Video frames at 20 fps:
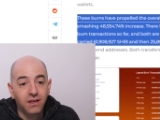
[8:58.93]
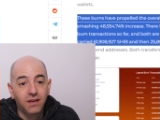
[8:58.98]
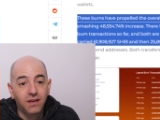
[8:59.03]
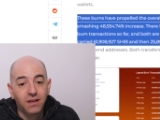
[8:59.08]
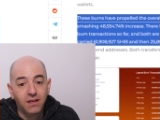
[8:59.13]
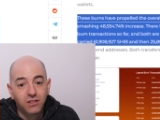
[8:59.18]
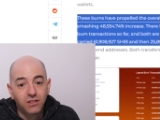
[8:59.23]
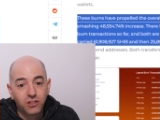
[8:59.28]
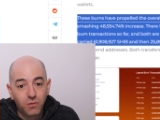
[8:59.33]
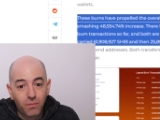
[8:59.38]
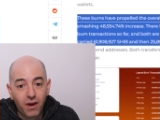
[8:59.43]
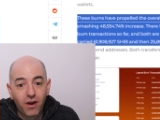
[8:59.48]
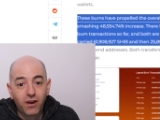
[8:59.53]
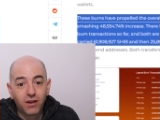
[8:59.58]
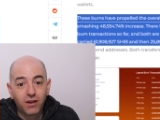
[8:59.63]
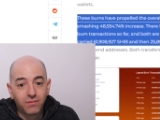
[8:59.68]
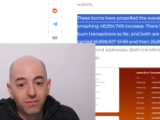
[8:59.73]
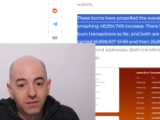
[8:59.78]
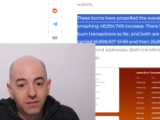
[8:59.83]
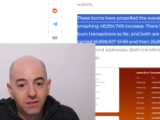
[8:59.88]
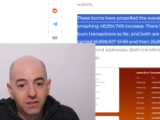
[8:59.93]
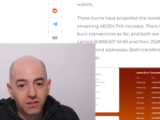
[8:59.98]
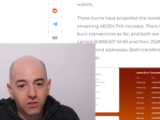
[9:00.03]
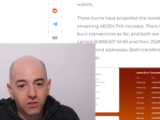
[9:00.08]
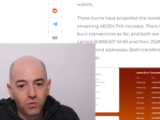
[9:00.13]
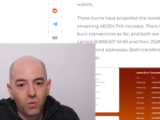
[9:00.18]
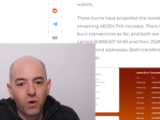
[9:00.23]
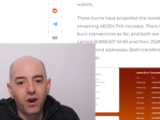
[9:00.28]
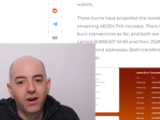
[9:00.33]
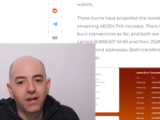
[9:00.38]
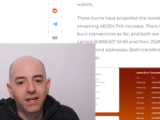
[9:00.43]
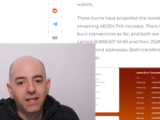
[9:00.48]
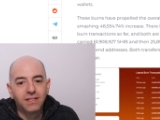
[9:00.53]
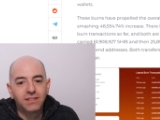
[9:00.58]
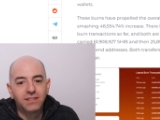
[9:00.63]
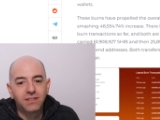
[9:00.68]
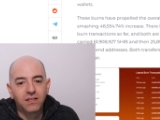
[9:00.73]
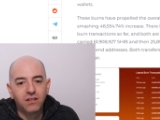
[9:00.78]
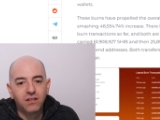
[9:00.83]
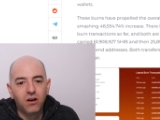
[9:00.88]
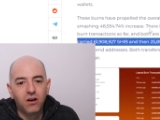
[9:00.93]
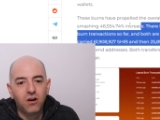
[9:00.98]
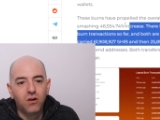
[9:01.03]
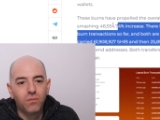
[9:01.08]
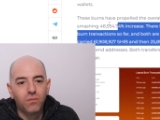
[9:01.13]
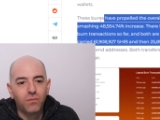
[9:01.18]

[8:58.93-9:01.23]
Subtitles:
Shibarium is where it needs to go,